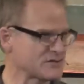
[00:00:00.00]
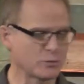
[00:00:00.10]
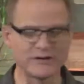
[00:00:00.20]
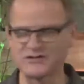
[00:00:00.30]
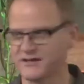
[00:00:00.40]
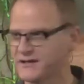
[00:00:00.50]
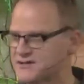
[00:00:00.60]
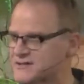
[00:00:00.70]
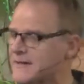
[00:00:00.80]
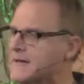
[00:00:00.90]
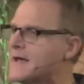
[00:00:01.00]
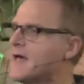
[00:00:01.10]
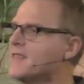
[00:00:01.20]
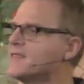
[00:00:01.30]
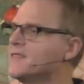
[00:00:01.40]
which is
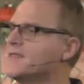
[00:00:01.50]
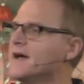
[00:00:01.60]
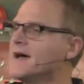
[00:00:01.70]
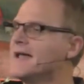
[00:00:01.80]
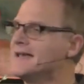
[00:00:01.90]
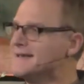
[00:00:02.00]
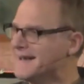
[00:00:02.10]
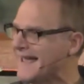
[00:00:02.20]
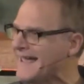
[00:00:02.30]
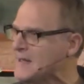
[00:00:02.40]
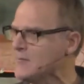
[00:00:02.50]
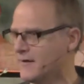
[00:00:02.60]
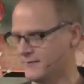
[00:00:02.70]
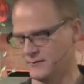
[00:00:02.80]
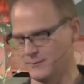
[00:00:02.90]
the name
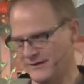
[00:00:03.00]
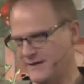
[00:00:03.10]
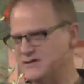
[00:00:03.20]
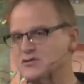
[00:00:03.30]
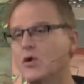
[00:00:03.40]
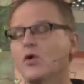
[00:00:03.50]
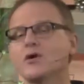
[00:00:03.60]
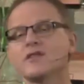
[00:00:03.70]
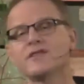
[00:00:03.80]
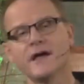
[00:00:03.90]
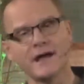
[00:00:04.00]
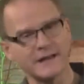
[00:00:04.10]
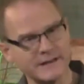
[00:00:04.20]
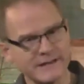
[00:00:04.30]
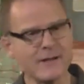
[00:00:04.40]
of the beast or the
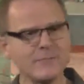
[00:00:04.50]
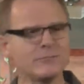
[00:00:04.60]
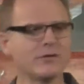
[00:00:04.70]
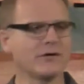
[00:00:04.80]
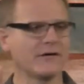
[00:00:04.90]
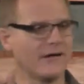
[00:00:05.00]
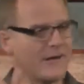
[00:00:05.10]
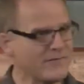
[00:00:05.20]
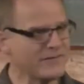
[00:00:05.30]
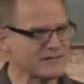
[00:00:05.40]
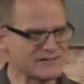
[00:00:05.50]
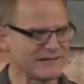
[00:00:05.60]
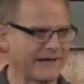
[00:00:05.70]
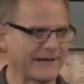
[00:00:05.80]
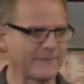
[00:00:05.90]
number of his
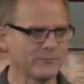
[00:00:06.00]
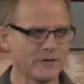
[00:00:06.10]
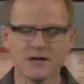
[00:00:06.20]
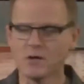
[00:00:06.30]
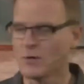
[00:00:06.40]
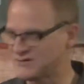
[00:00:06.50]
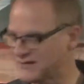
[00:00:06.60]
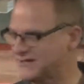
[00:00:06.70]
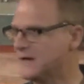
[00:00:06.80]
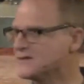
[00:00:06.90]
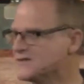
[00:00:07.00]
name, which he tells